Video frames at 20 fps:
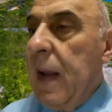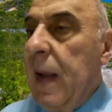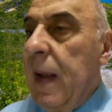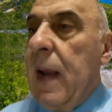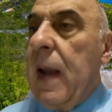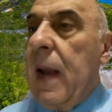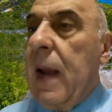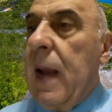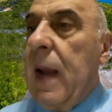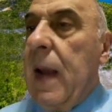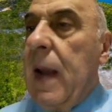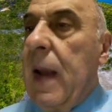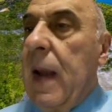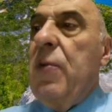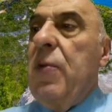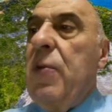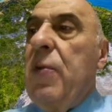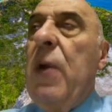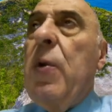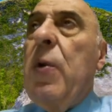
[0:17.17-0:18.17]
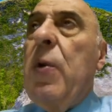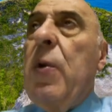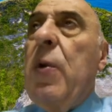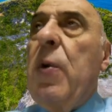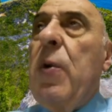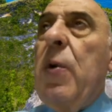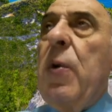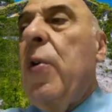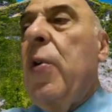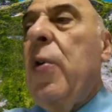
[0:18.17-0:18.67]
And today we're going to
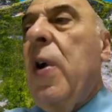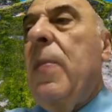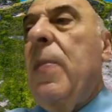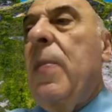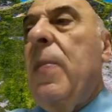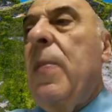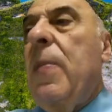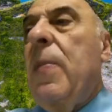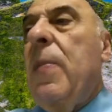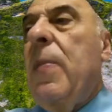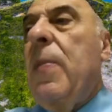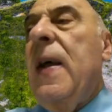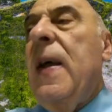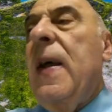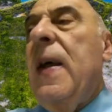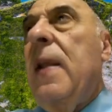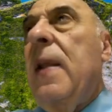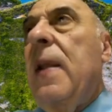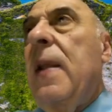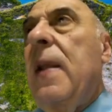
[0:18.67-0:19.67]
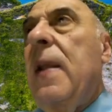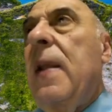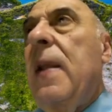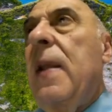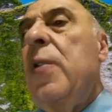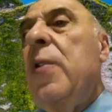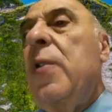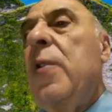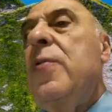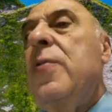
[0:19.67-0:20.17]
talk about the clinical
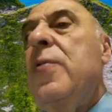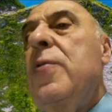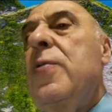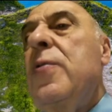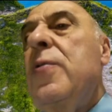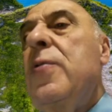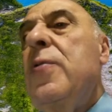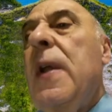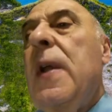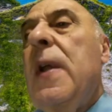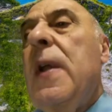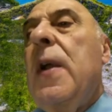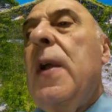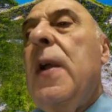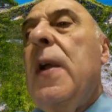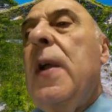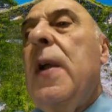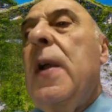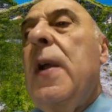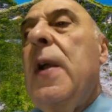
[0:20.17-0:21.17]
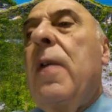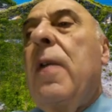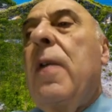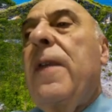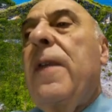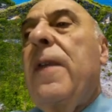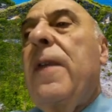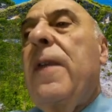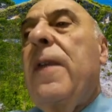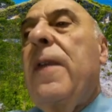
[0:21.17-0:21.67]
use of
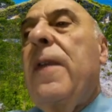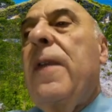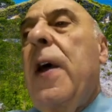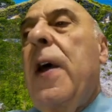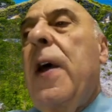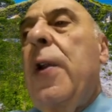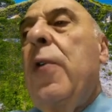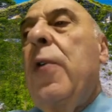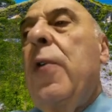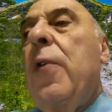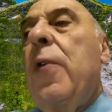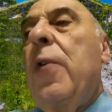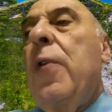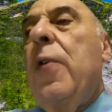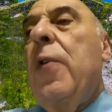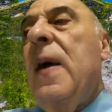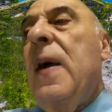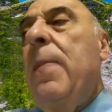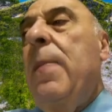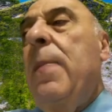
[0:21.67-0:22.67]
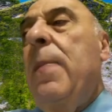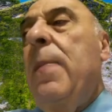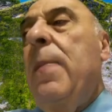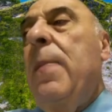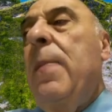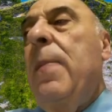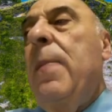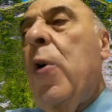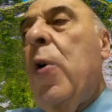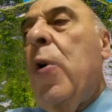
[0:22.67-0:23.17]
uh, Erenumab
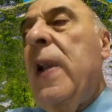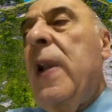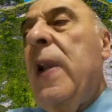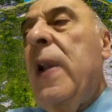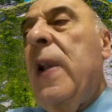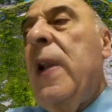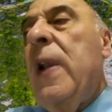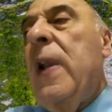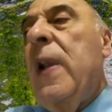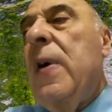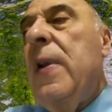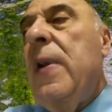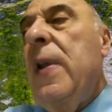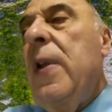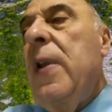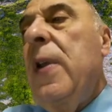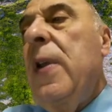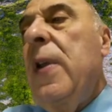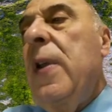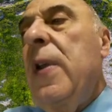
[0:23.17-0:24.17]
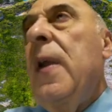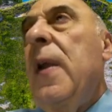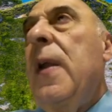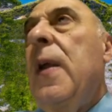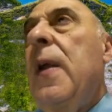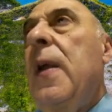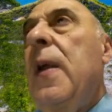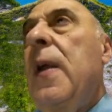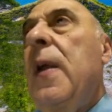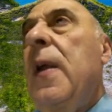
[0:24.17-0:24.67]
monoclonal antibody,
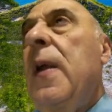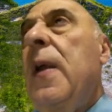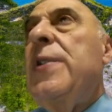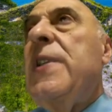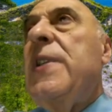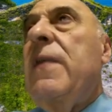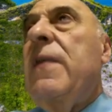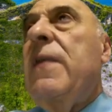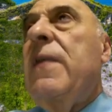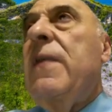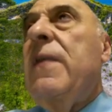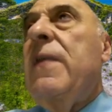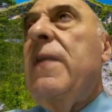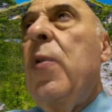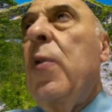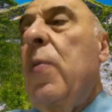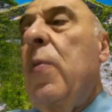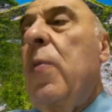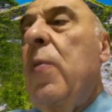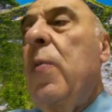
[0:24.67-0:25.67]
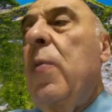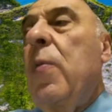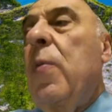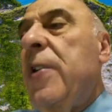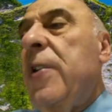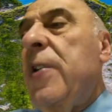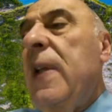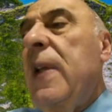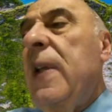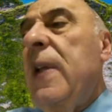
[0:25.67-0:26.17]
which is available
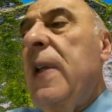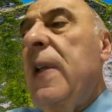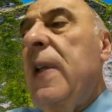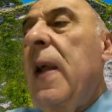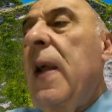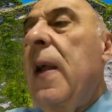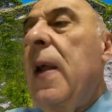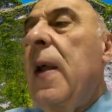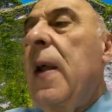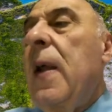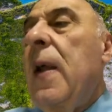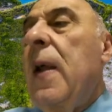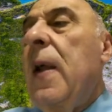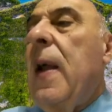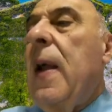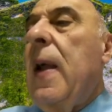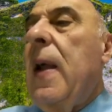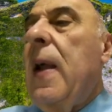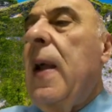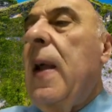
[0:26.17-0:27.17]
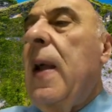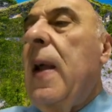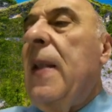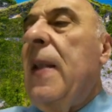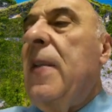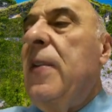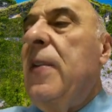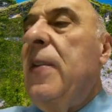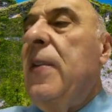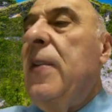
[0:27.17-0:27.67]
commercially uh, under
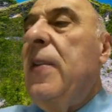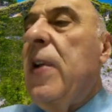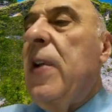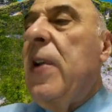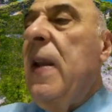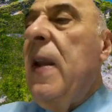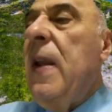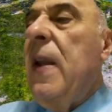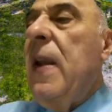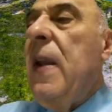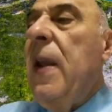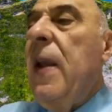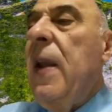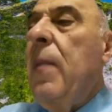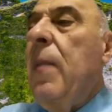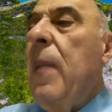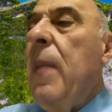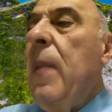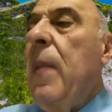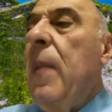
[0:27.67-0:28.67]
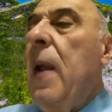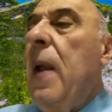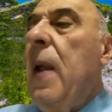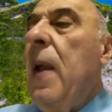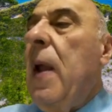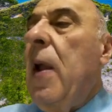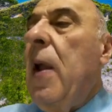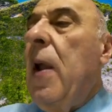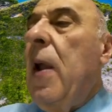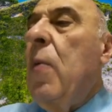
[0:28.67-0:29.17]
the trade name
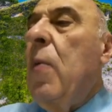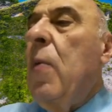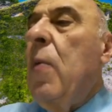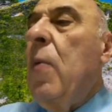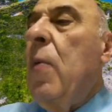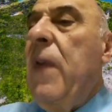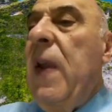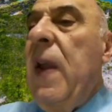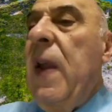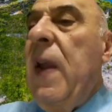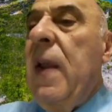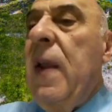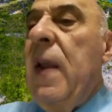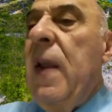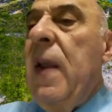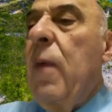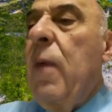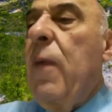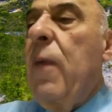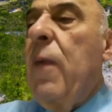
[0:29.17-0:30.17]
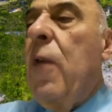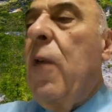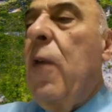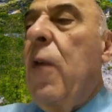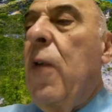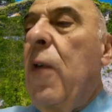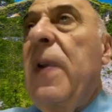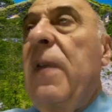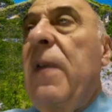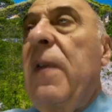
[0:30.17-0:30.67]
Aimovig for the
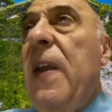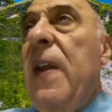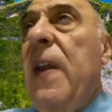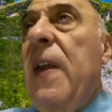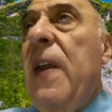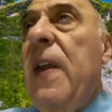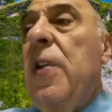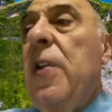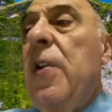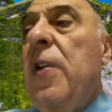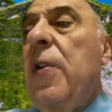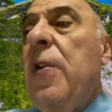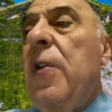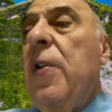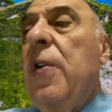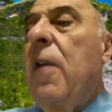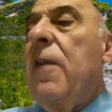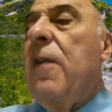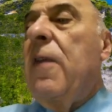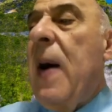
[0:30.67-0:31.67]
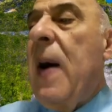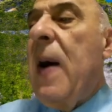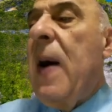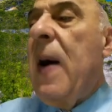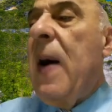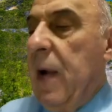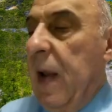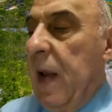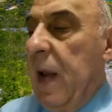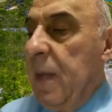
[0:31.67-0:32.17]
prevention of
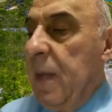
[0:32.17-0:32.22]
migraine.